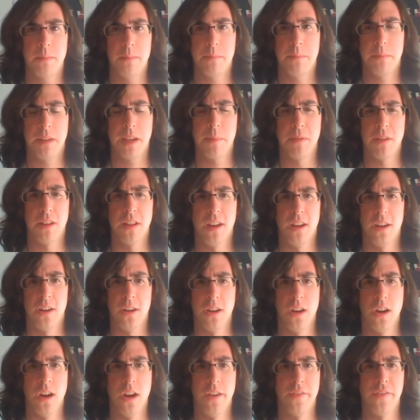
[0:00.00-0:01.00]
people
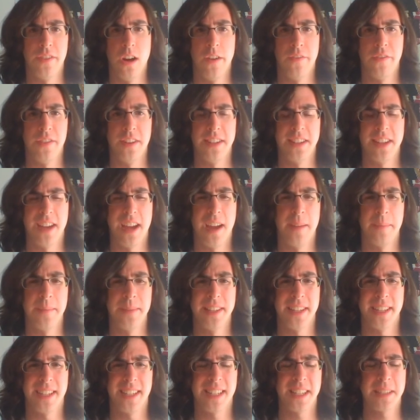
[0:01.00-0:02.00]
are oftentimes
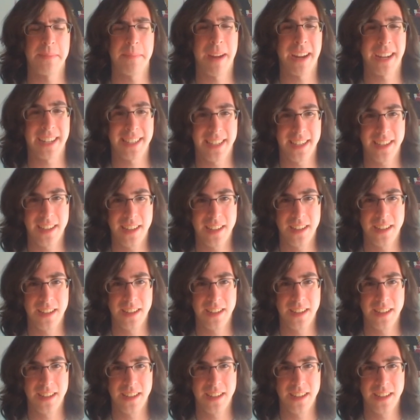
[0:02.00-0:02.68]
expected